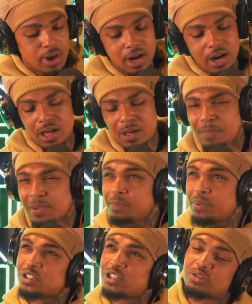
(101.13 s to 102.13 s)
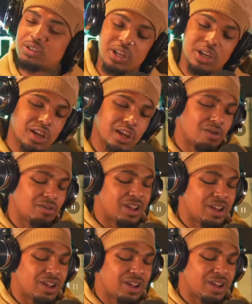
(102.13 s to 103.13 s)
Put a button on it, switchy,
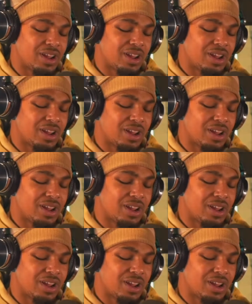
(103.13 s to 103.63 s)
switchy, switchy.